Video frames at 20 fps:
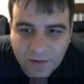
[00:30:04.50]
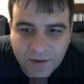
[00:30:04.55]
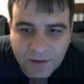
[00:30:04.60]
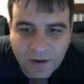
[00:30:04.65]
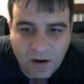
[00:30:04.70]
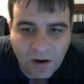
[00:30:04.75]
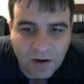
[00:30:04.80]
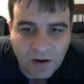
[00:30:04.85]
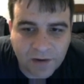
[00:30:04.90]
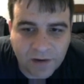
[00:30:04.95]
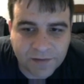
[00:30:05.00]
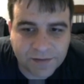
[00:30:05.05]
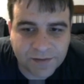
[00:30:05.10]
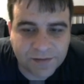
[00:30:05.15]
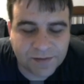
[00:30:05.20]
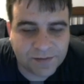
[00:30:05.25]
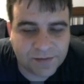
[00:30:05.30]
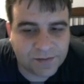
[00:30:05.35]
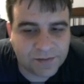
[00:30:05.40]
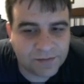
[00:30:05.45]

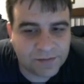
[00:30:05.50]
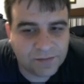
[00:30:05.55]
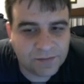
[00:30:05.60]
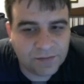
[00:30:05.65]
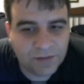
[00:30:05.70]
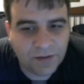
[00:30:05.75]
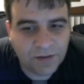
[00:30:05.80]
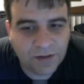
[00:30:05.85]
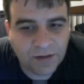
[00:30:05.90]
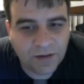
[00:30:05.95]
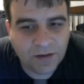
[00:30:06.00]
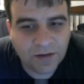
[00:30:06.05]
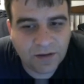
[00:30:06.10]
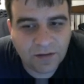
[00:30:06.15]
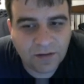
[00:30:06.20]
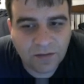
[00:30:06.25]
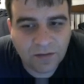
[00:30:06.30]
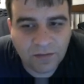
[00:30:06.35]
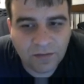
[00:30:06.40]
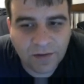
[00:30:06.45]
costs, and
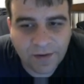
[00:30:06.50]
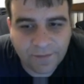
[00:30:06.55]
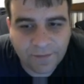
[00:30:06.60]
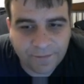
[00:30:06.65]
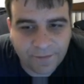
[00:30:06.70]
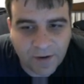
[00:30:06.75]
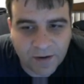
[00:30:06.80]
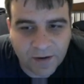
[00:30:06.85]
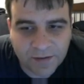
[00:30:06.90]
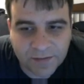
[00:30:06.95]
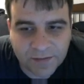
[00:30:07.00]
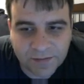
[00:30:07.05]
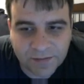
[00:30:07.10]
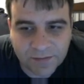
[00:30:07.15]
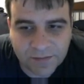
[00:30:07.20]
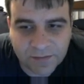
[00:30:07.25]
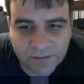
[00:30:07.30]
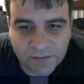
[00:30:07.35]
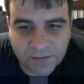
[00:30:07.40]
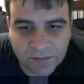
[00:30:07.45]
it only affects